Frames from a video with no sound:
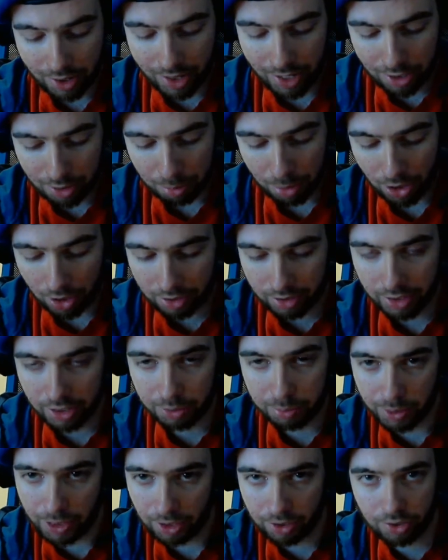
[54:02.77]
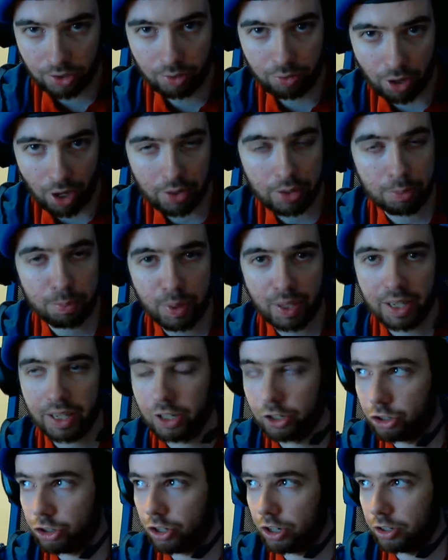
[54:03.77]
ball things, because if other players
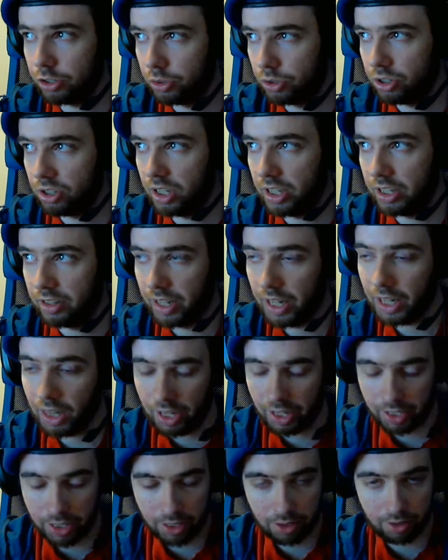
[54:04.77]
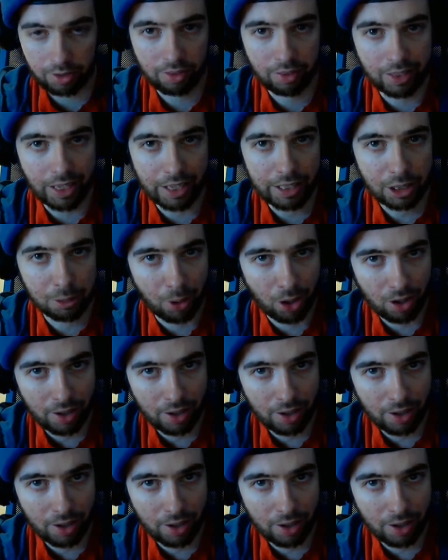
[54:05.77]
start to see that like death ball,